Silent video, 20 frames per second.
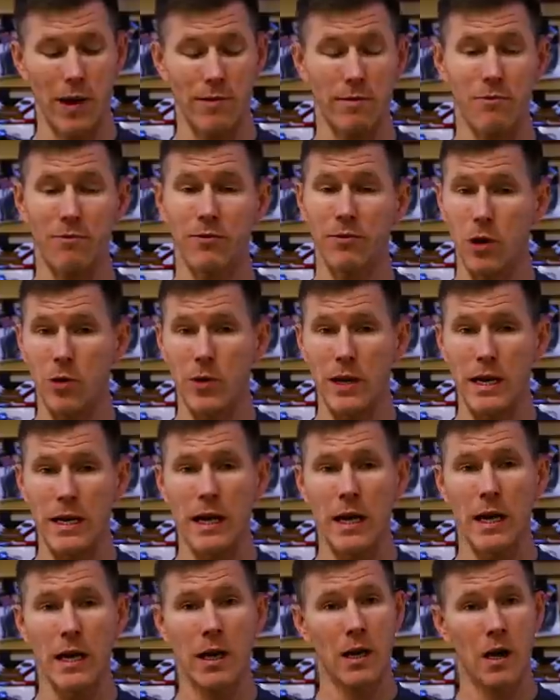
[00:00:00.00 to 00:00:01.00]
We have a
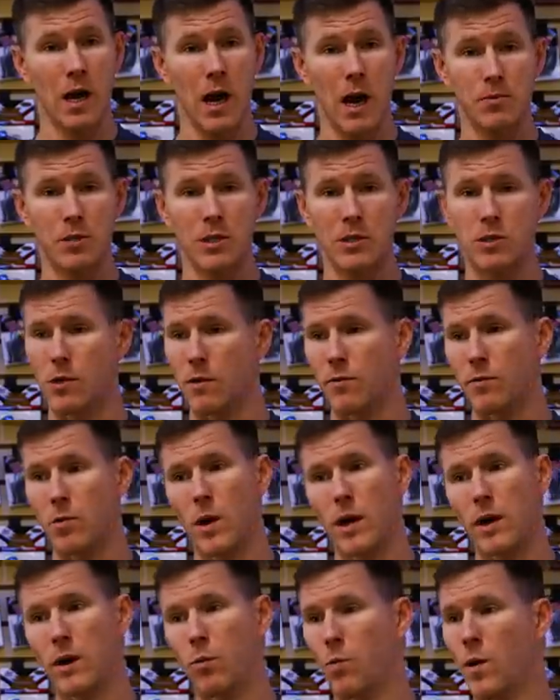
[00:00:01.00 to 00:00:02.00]
floating option. So if you
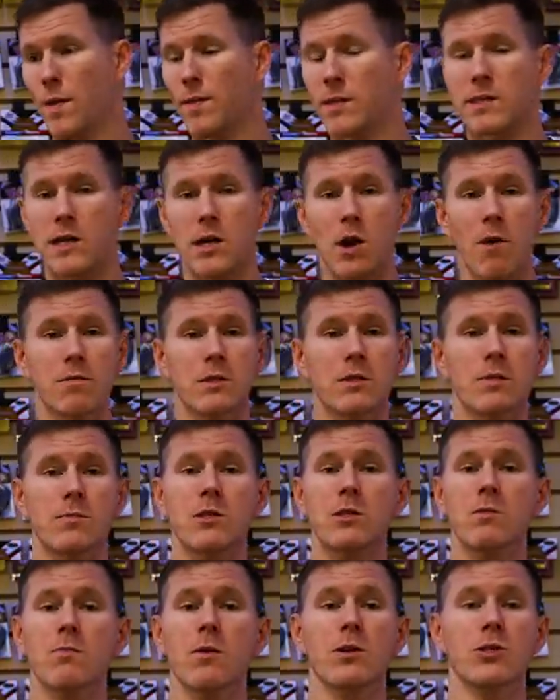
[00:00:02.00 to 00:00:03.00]
wanna run this thing over some
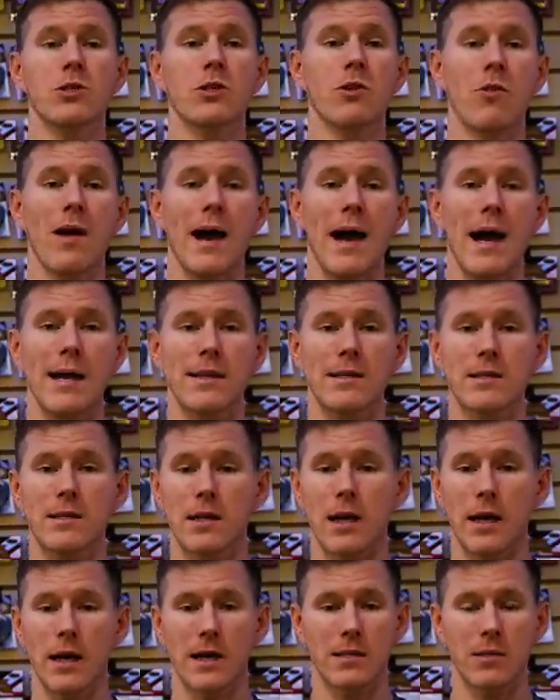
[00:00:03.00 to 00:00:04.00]
submerged grass,
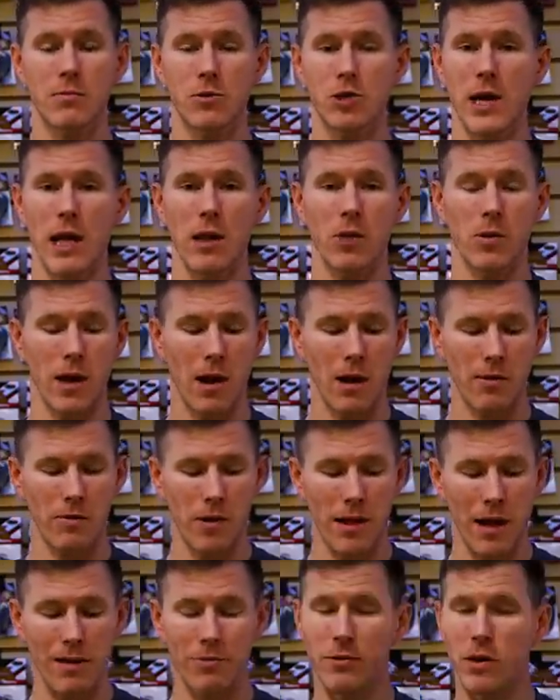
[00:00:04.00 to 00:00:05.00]
some shallow
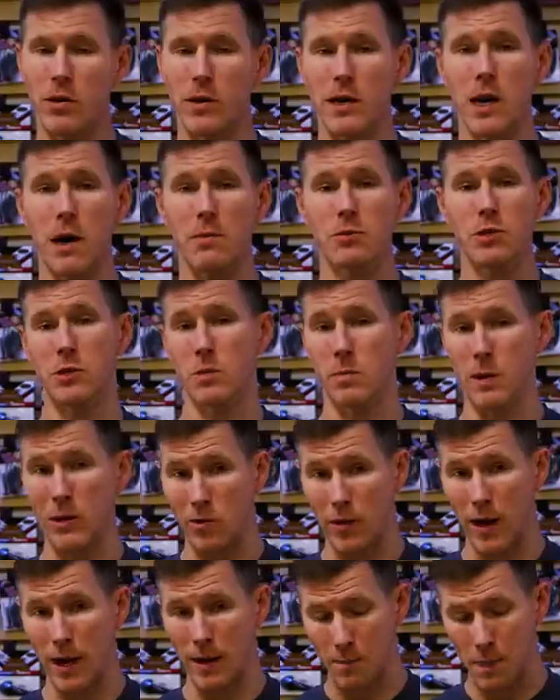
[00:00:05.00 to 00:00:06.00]
cover, that floating option is gonna be
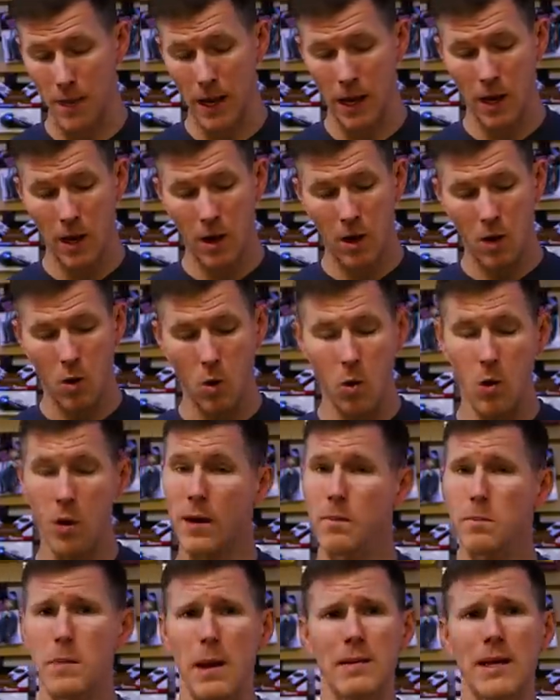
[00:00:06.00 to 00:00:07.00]
great.
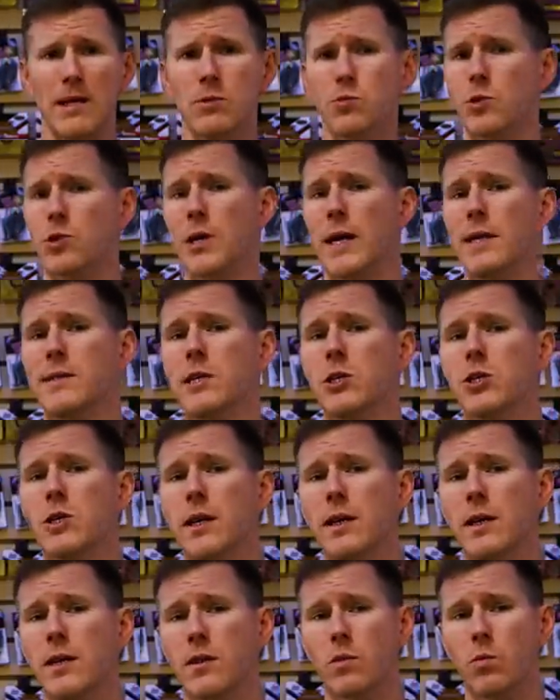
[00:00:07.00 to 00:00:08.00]
Or maybe as we're
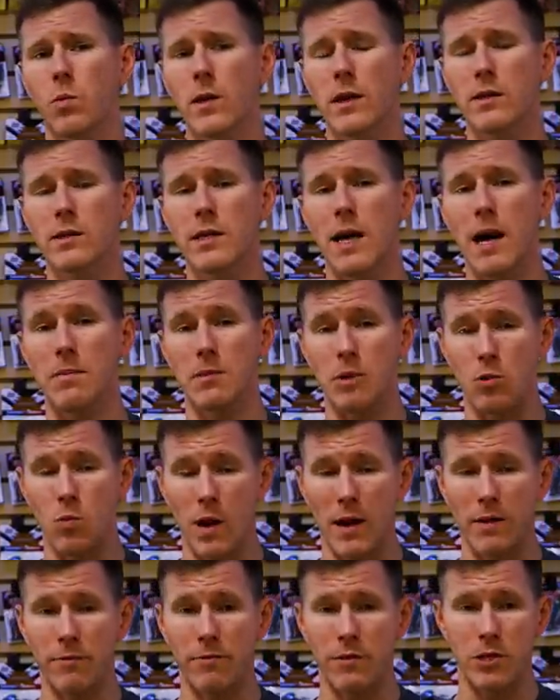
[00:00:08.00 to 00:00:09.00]
transitioning into the winter time and you
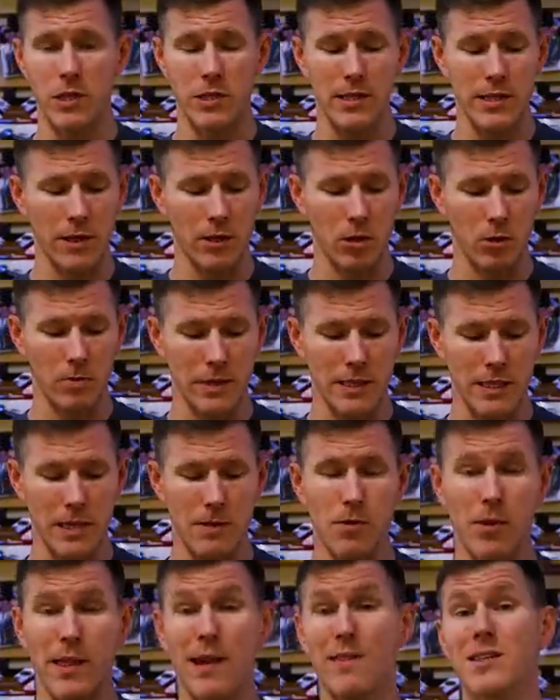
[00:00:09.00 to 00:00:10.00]
wanna fish this thing a little bit
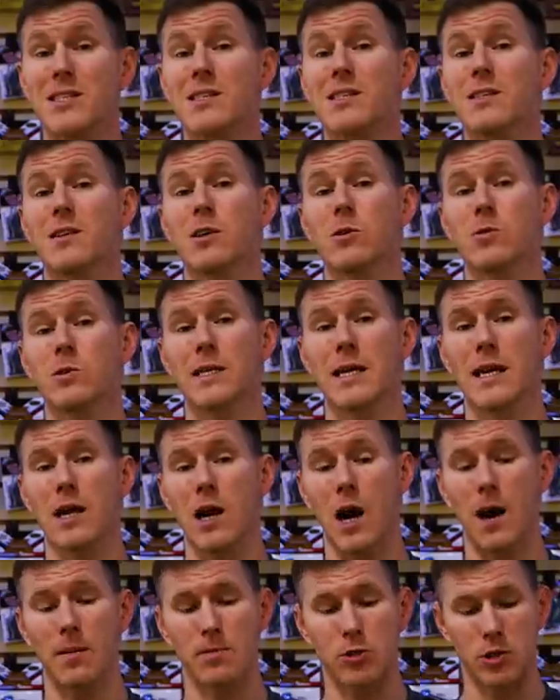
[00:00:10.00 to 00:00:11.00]
deeper, they have a slow sink
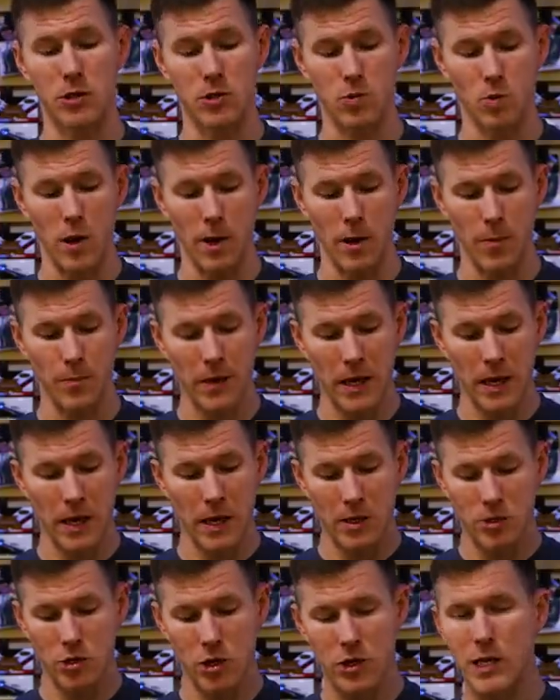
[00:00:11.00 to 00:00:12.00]
option as well.
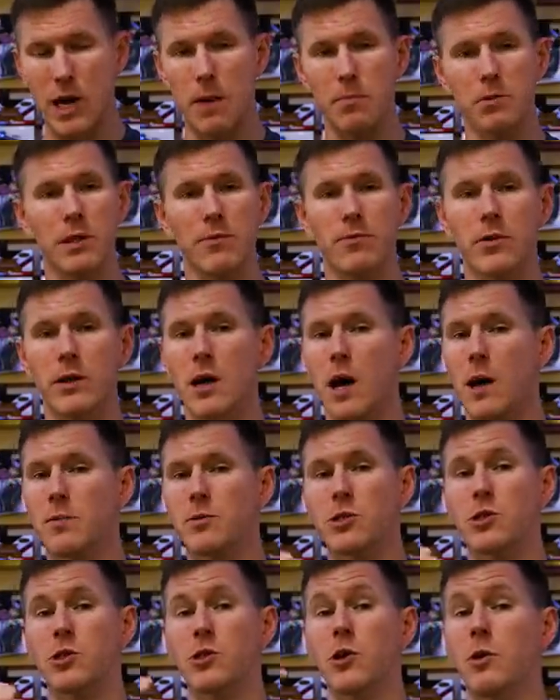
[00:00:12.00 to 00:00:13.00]
So just a couple different
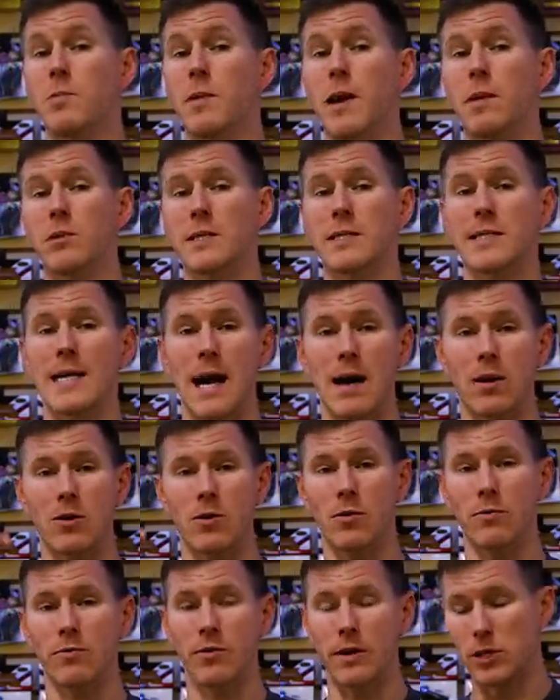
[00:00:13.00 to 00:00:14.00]
options so you're gonna be able to
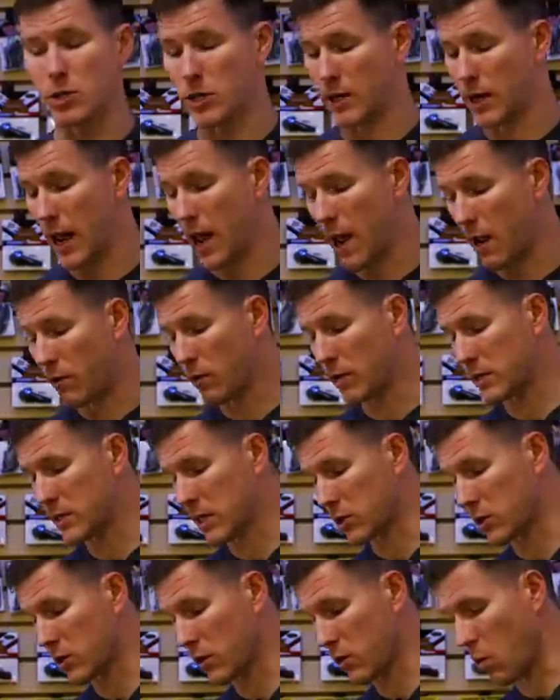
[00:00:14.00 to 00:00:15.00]
tackle fish in every
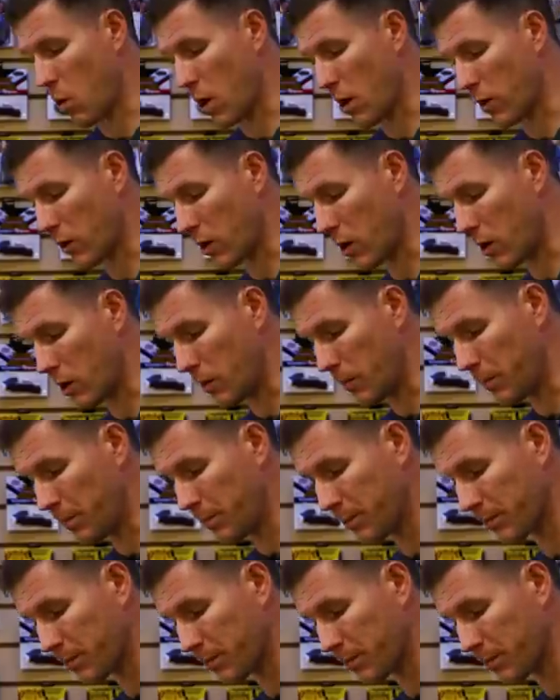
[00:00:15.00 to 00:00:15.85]
section of the water column.